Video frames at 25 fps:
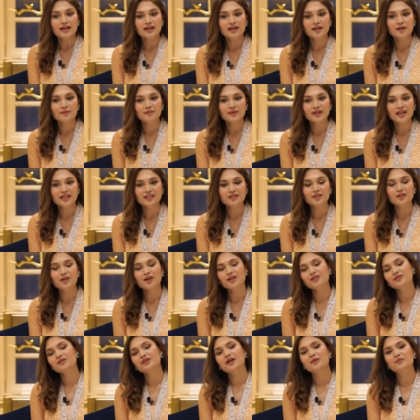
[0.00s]
uh, it has a
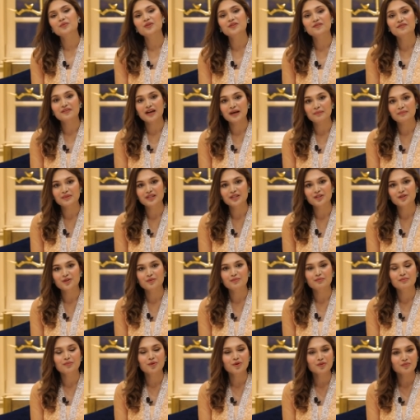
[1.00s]
lot to come with family. You
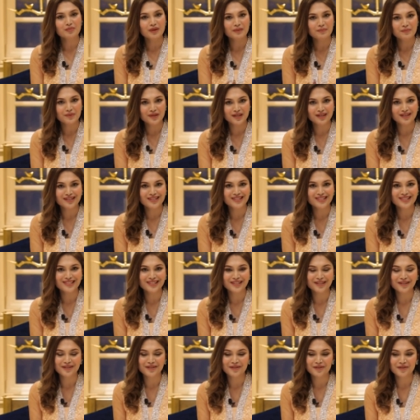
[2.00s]
know, both my parents,
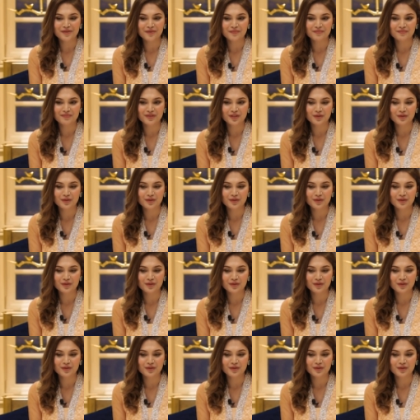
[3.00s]
um,